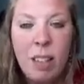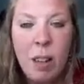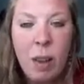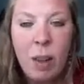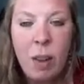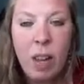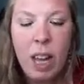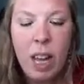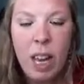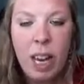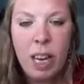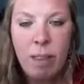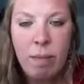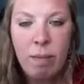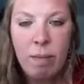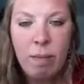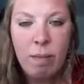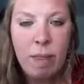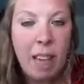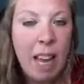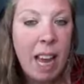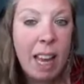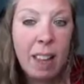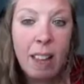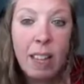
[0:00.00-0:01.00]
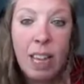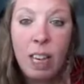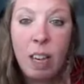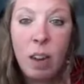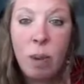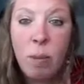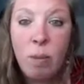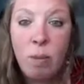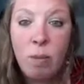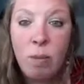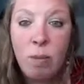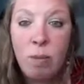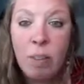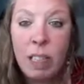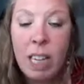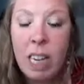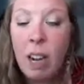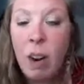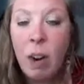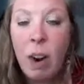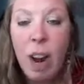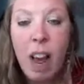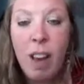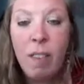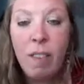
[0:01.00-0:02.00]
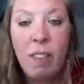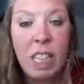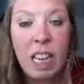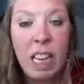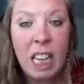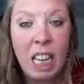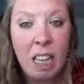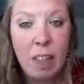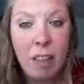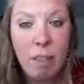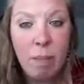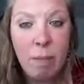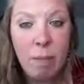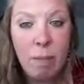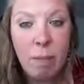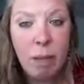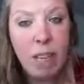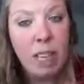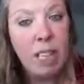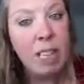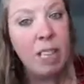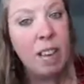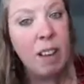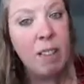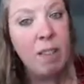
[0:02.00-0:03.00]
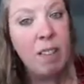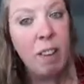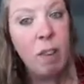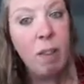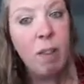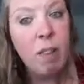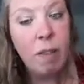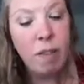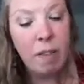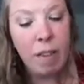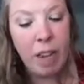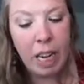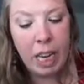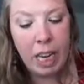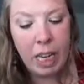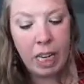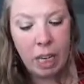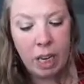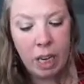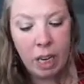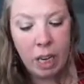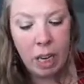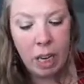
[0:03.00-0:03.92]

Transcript: they don't have teeth because they filter feed.